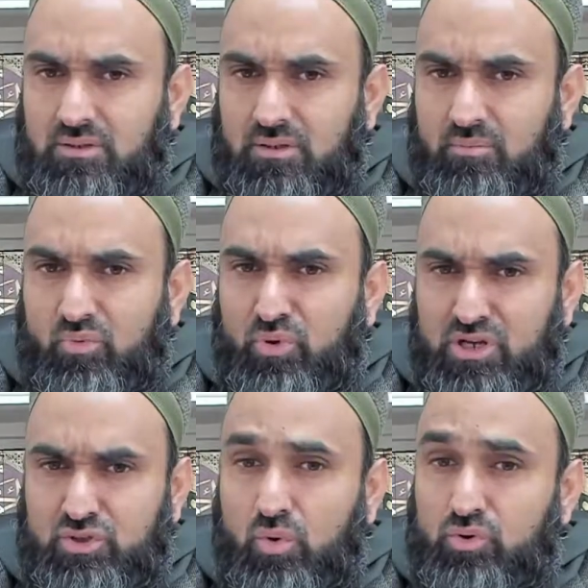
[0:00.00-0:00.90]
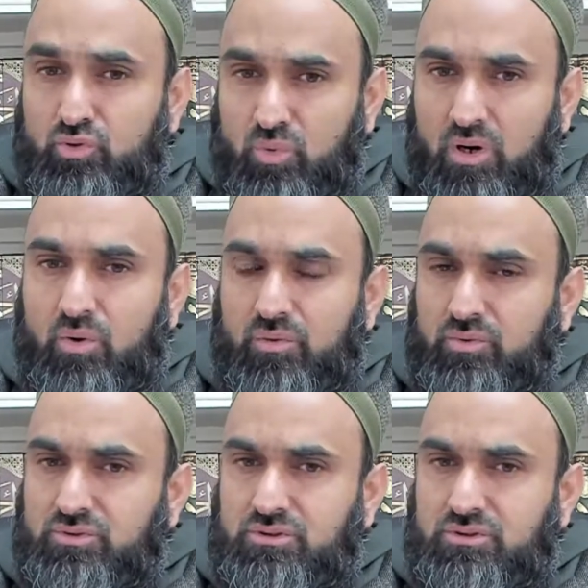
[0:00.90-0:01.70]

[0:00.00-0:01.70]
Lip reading: but we need to also work on those